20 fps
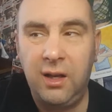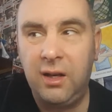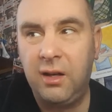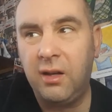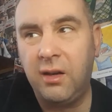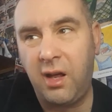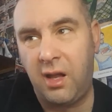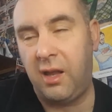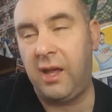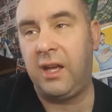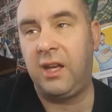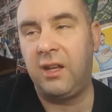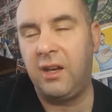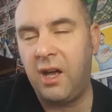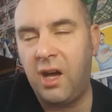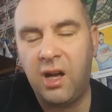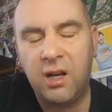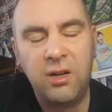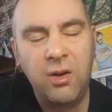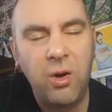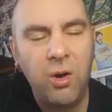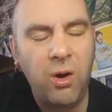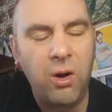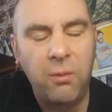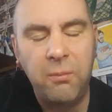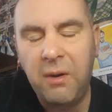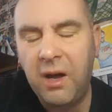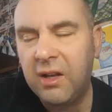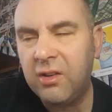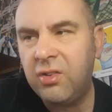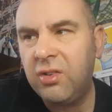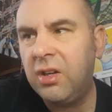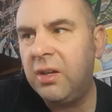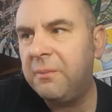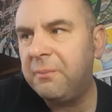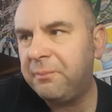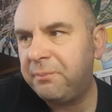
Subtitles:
in an hardcore match.